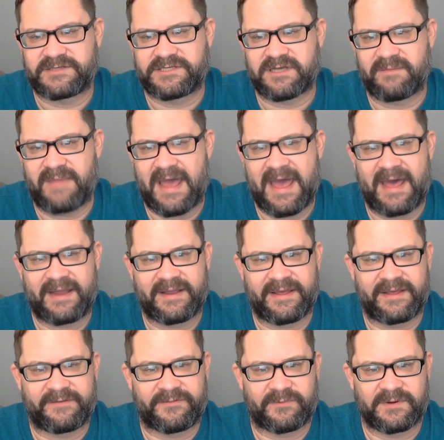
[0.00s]
some at
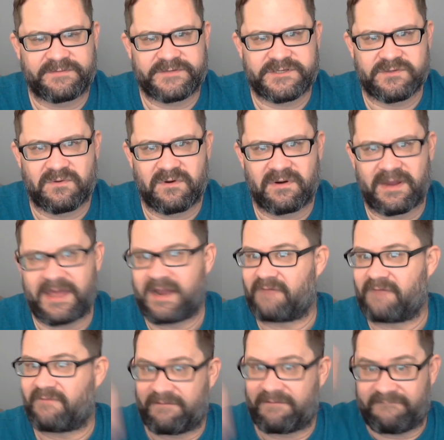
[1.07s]
a thrift store, and
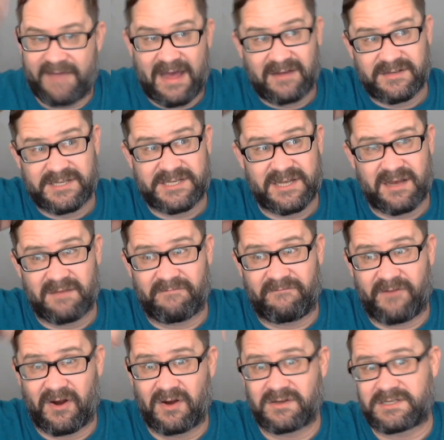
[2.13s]
I found some
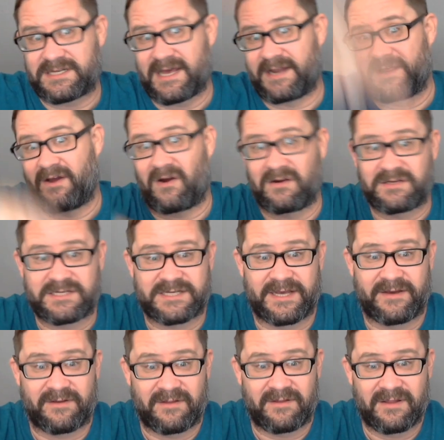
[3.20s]
first at a yard
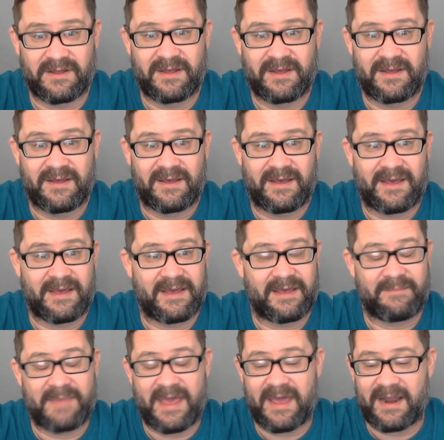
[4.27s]
sale.
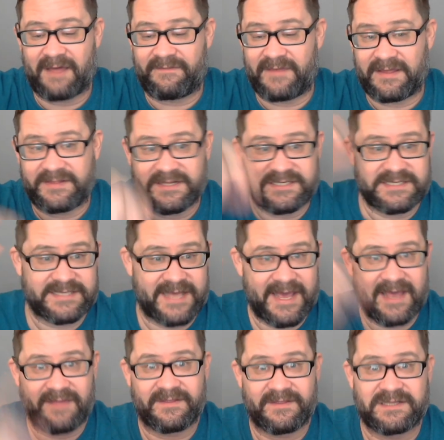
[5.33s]
And man, I think this is
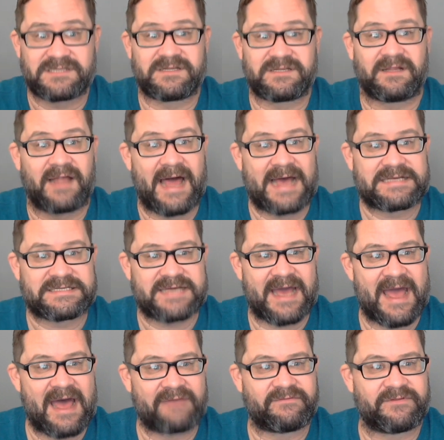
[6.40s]
it. This is the last I
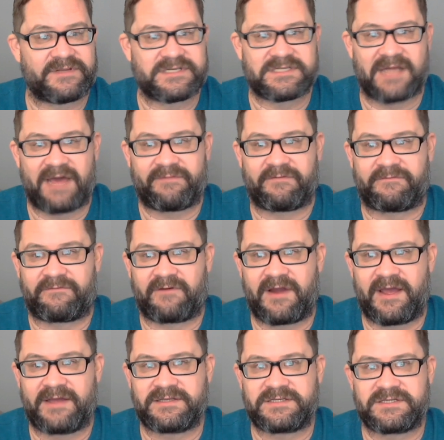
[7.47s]
have of these Life of
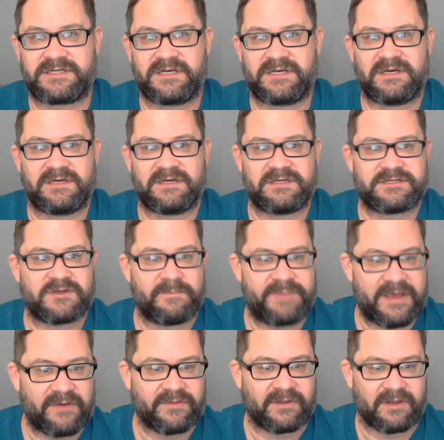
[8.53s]
Freds. So
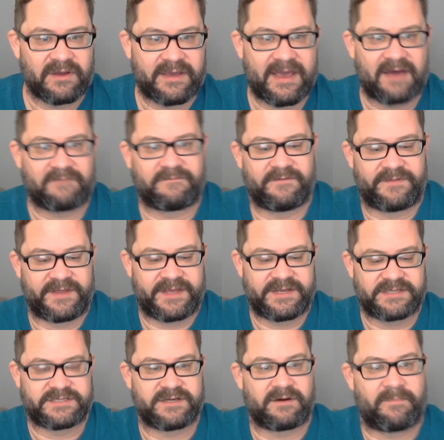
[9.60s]
be on the lookout for
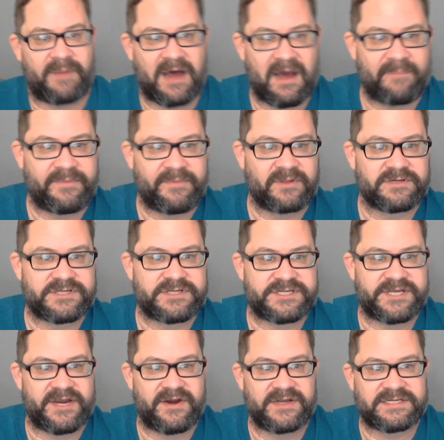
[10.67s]
these. They're a popular
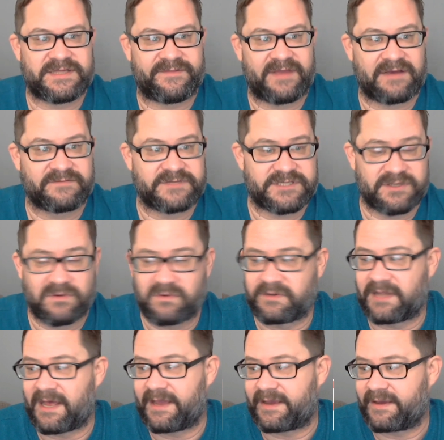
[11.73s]
series. I think I've
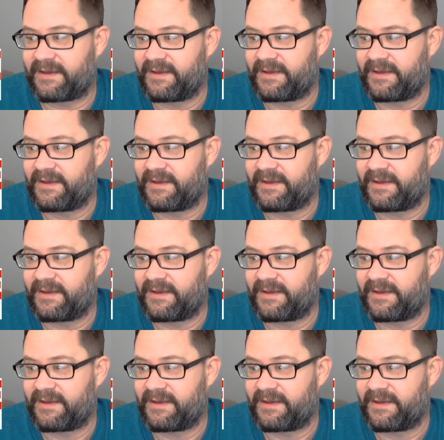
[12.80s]
sold like